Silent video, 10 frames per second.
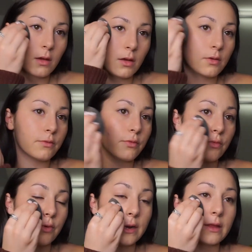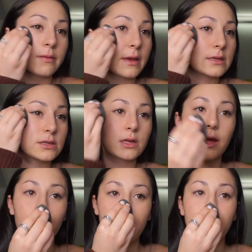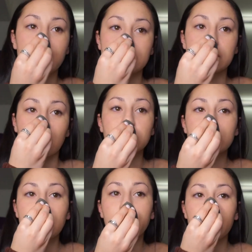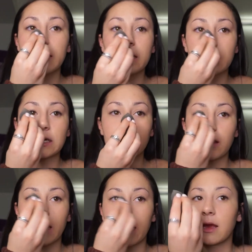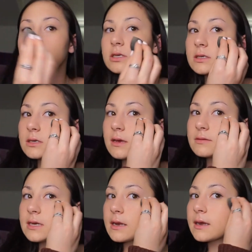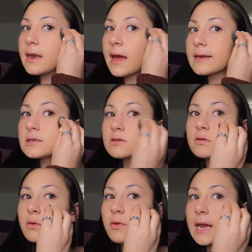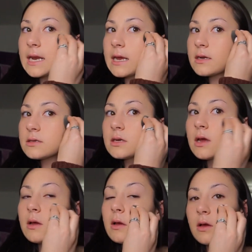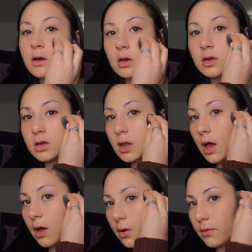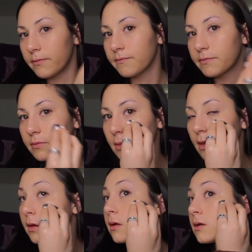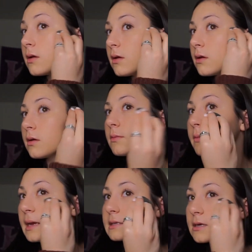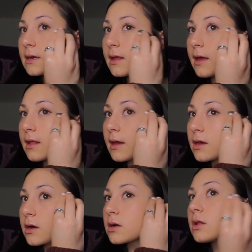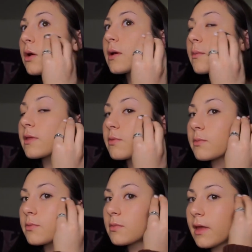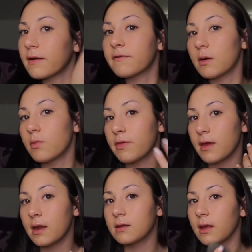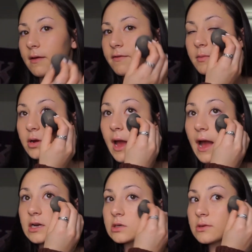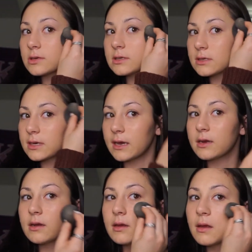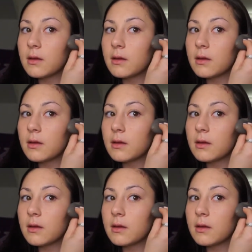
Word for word: It really makes you glow, and it's not shimmery or anything. It just gives that nice radiant glow. Basically that like you're glowing with like from within and like from your actual skin.